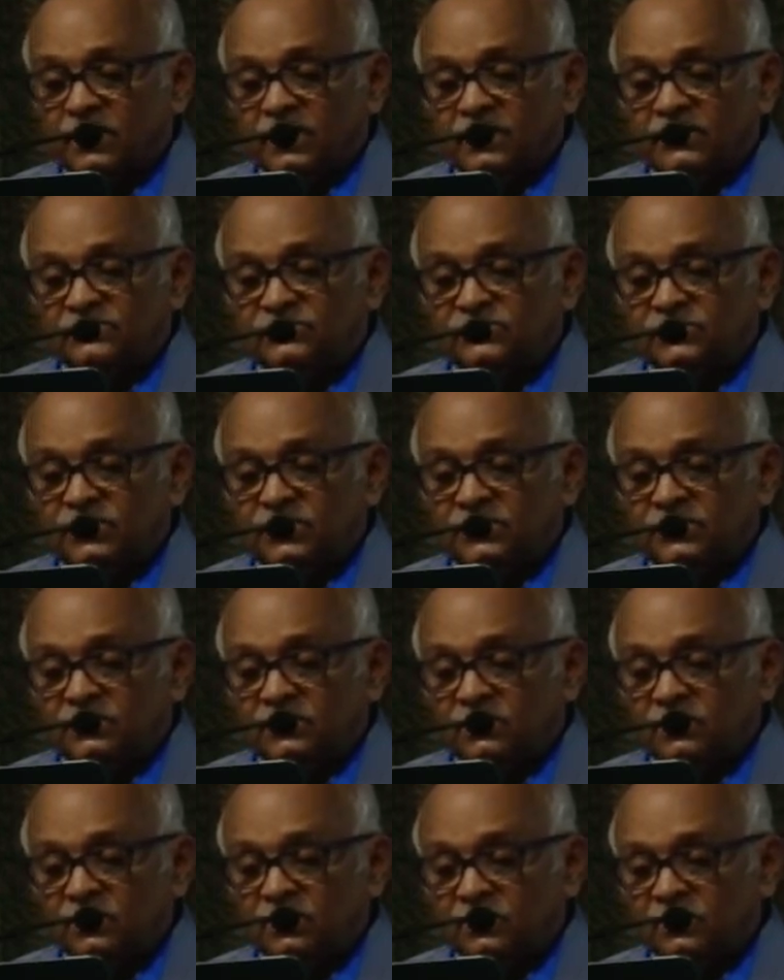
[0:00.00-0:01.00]
insulin,
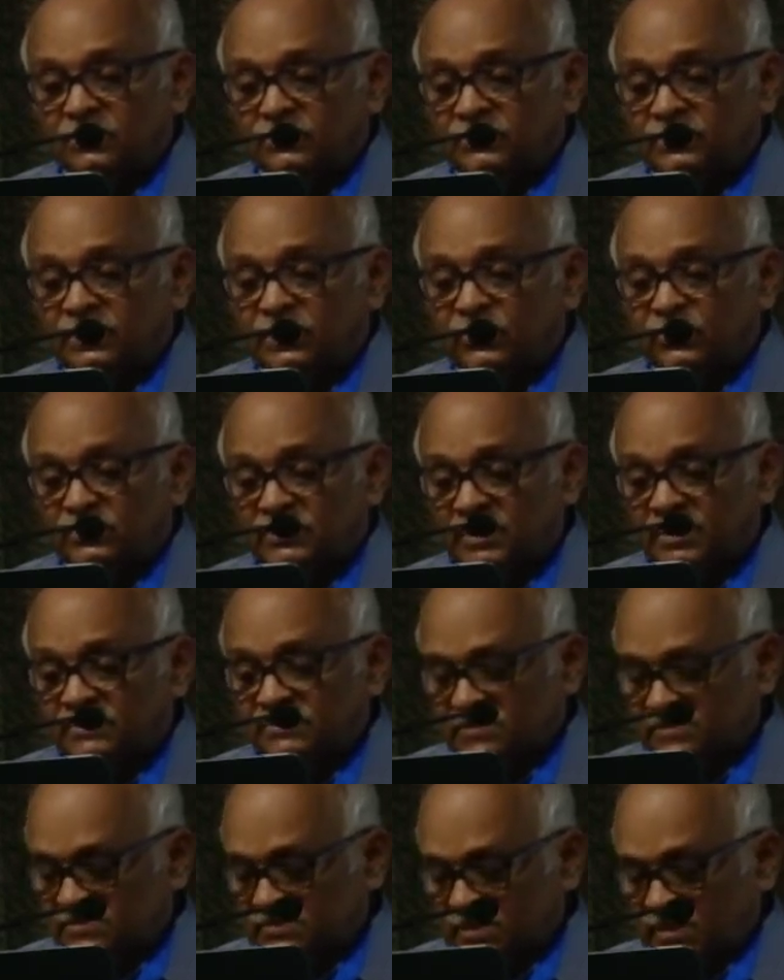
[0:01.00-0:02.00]

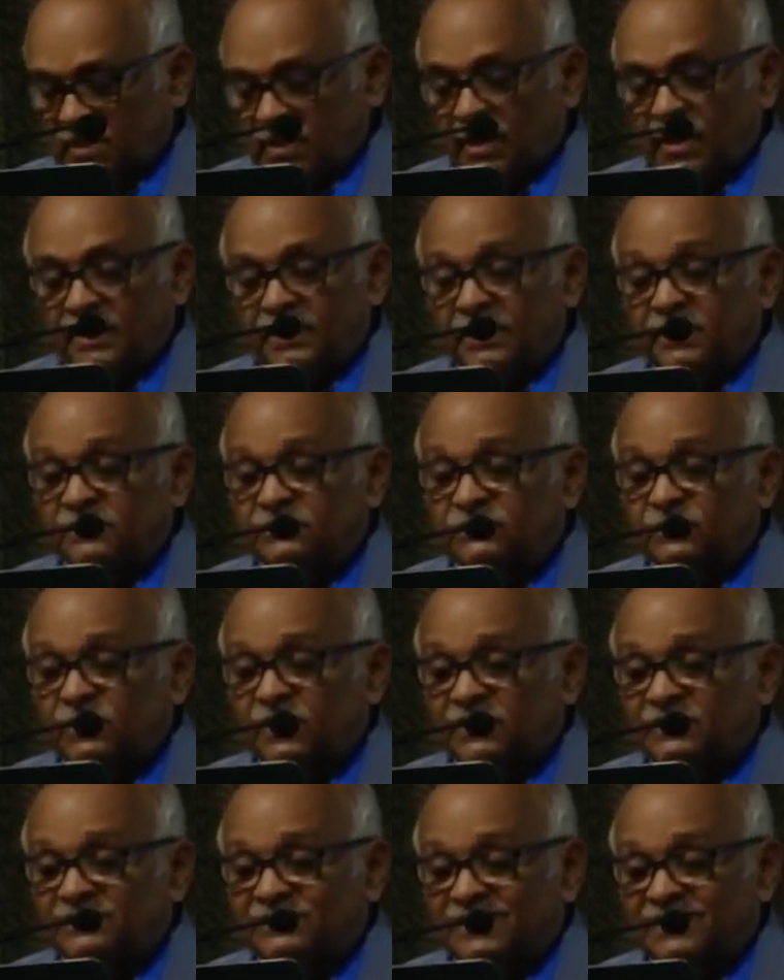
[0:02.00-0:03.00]
gluconeogenesis, and
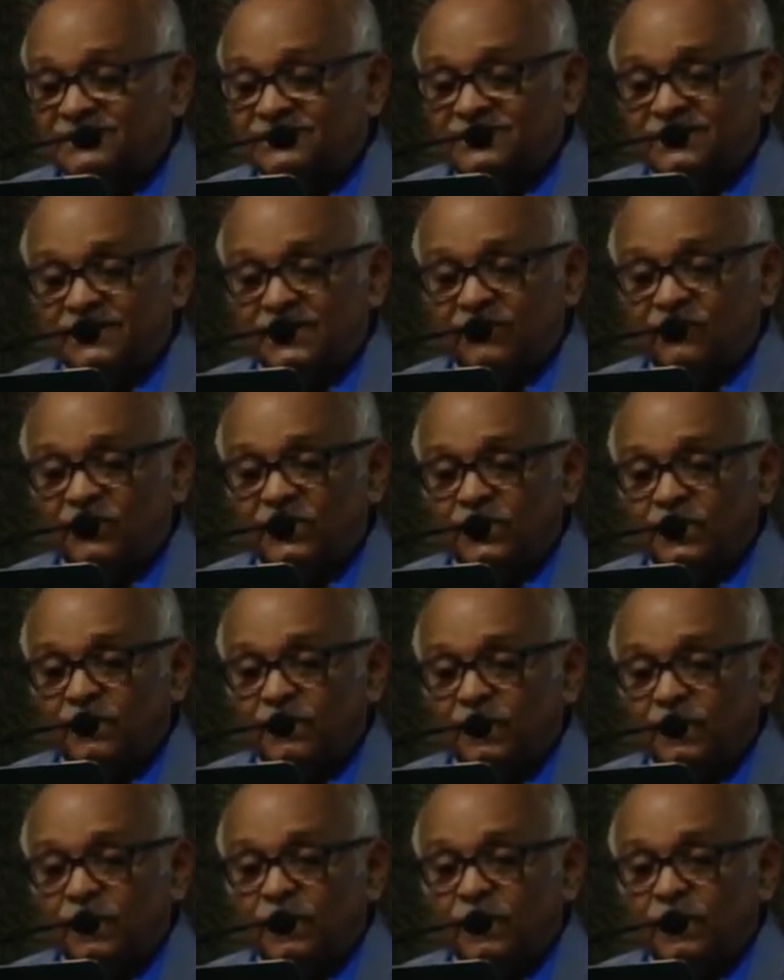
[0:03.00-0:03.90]
insulin sensitivity.